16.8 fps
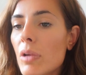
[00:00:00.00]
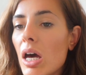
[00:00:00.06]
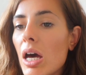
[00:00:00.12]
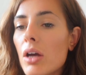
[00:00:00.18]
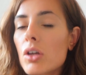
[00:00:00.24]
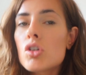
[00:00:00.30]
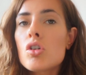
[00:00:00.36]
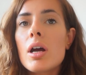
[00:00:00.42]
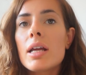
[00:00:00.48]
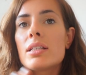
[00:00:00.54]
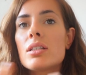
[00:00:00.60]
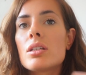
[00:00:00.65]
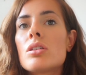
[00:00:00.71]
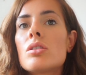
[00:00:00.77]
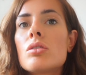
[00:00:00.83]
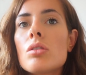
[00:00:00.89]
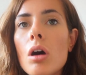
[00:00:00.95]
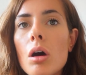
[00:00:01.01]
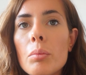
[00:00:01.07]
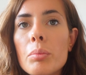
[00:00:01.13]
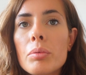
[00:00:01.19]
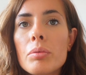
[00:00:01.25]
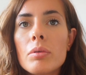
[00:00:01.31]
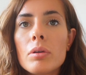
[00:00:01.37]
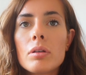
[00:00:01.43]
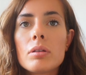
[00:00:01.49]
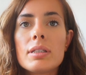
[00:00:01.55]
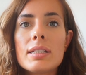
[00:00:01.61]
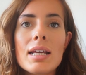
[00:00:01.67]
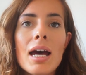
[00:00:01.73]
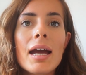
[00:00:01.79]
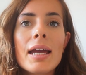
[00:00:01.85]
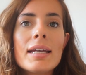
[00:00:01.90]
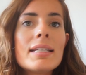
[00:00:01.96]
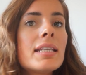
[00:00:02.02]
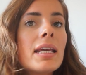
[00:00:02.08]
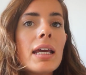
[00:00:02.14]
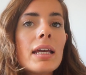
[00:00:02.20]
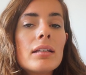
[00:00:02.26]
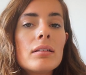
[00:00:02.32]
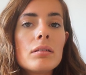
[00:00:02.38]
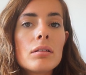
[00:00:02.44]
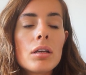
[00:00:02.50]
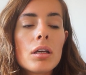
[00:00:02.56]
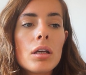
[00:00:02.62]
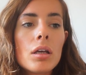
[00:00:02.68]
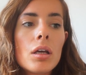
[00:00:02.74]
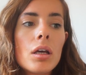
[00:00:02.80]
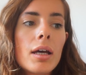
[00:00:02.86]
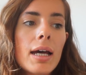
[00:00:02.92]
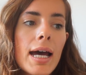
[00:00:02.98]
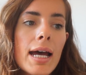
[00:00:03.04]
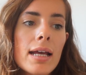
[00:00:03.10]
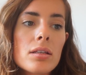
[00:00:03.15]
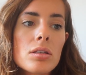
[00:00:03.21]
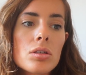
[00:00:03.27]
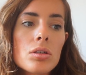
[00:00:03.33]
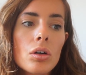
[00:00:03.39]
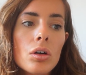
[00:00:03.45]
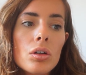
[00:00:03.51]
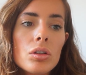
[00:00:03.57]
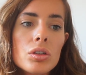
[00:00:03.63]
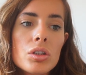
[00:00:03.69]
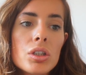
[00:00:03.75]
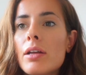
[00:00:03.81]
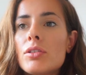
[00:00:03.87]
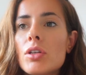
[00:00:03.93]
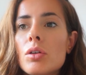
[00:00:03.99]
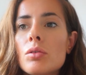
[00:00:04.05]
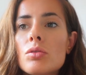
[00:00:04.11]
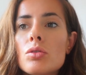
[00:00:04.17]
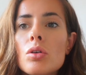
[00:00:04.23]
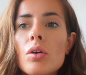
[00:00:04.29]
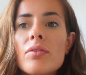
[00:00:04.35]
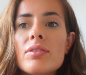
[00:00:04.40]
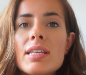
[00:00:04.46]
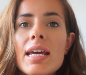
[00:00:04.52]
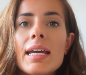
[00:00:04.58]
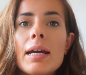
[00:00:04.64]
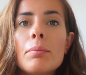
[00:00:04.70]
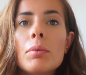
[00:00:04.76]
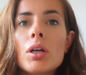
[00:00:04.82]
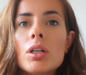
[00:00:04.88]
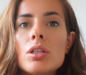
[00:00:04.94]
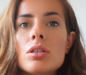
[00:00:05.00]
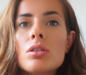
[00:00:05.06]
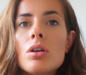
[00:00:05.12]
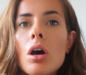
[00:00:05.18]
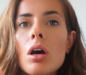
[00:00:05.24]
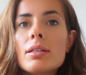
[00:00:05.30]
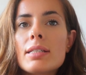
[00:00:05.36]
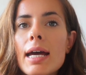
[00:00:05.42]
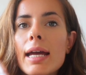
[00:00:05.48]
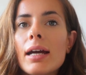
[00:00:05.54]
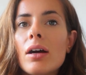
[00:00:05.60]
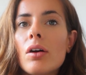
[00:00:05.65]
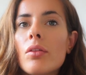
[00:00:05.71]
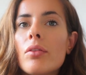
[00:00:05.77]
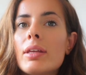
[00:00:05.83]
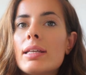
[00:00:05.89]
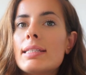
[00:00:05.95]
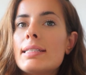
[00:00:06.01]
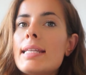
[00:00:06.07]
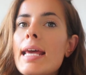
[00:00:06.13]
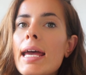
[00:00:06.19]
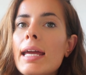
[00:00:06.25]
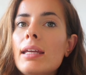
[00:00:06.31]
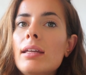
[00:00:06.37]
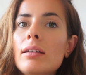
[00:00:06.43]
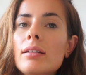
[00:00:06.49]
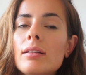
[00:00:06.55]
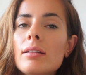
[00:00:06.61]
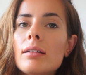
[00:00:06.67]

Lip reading: I tried to stop dieting as such. I don't sort of say I'm gonna start a diet on this day.